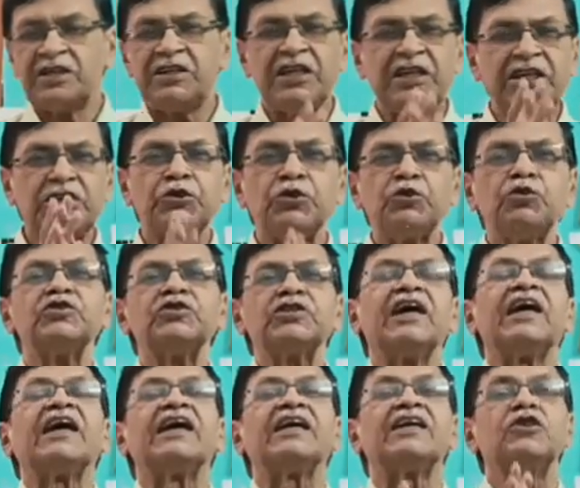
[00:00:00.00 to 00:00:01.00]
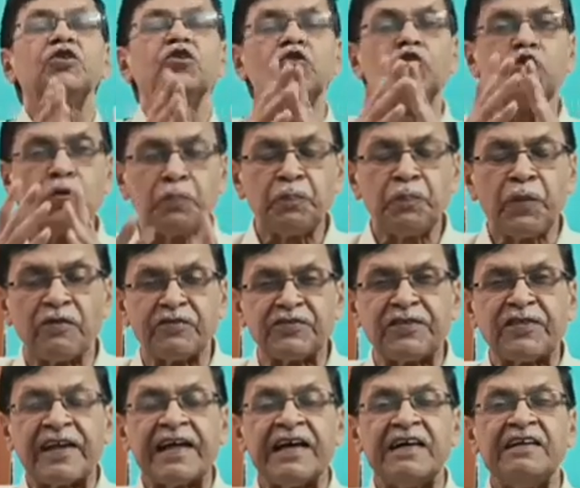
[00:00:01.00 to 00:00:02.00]
Tissues are group of
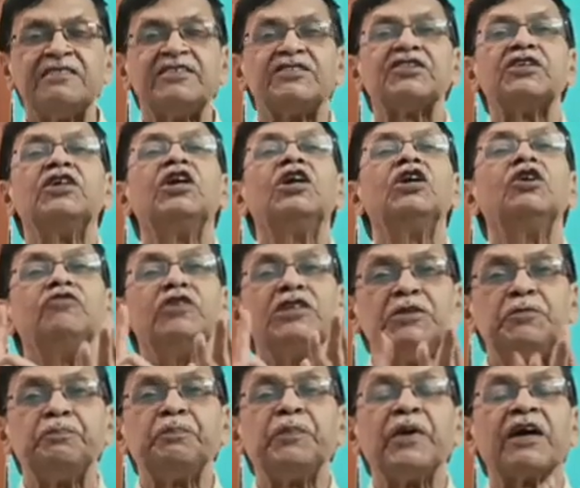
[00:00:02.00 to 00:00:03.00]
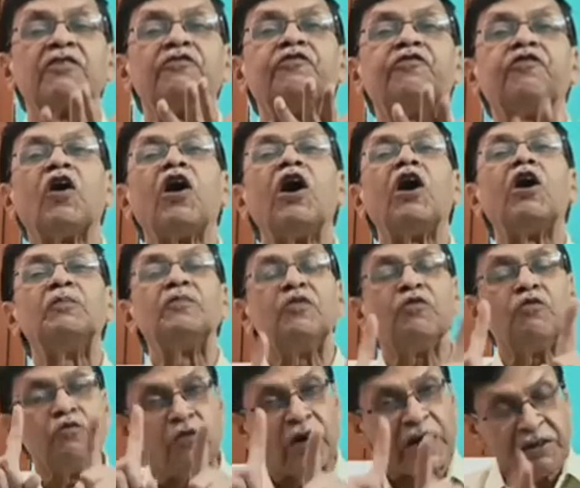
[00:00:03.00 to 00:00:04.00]
cells which perform
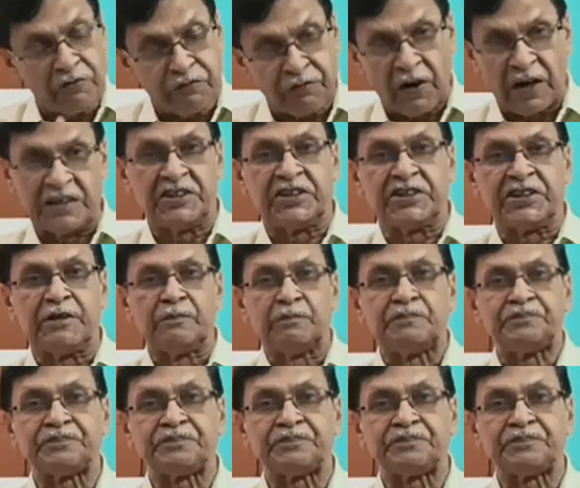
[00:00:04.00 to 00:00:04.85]
one function.